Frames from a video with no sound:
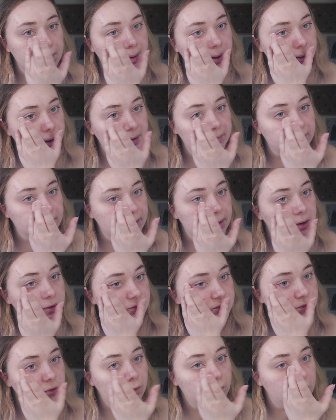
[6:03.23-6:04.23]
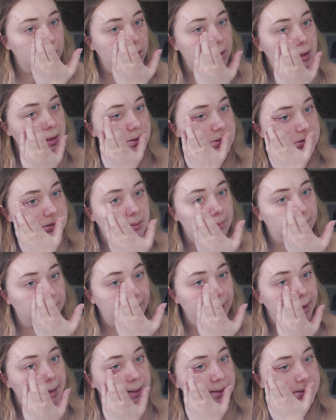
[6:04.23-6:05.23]
about having a flawless
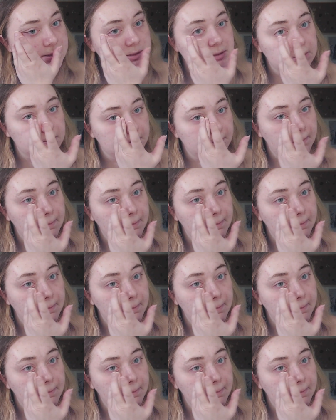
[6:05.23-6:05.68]
base.